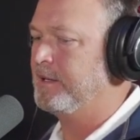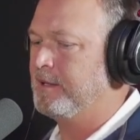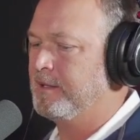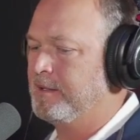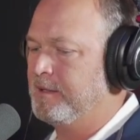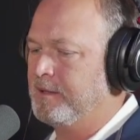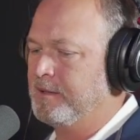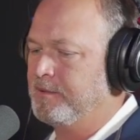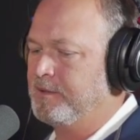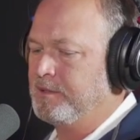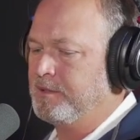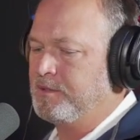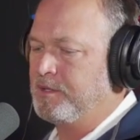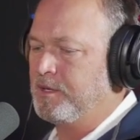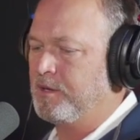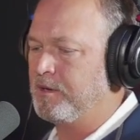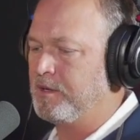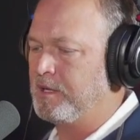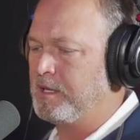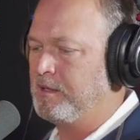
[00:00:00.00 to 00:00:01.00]
And this
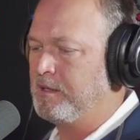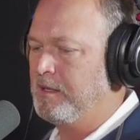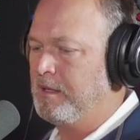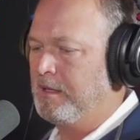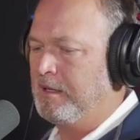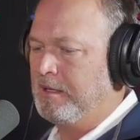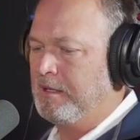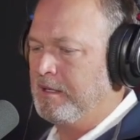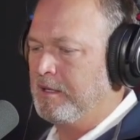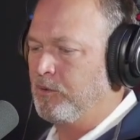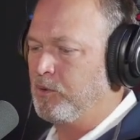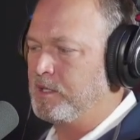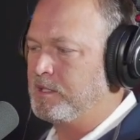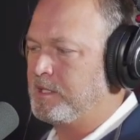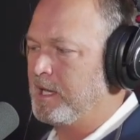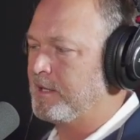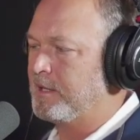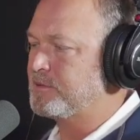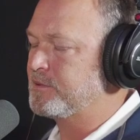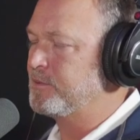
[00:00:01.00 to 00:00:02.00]
year he
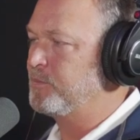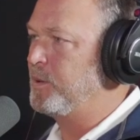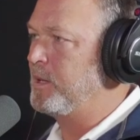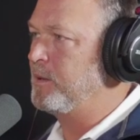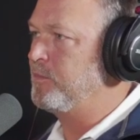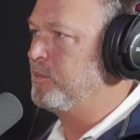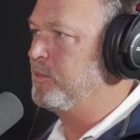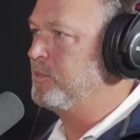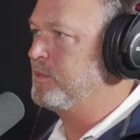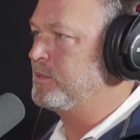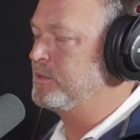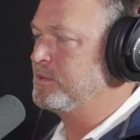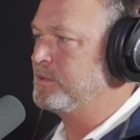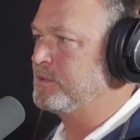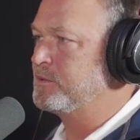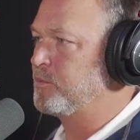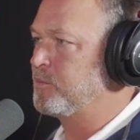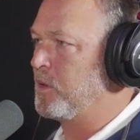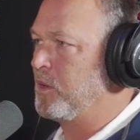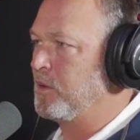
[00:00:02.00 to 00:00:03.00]
reached out to some people and
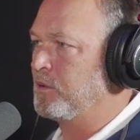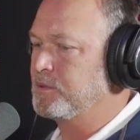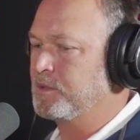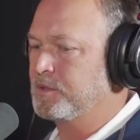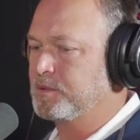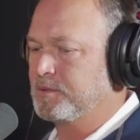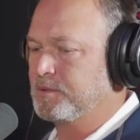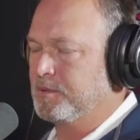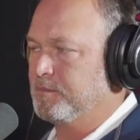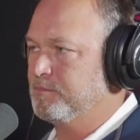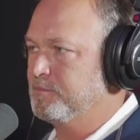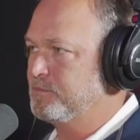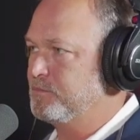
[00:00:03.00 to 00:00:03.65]
he's brought just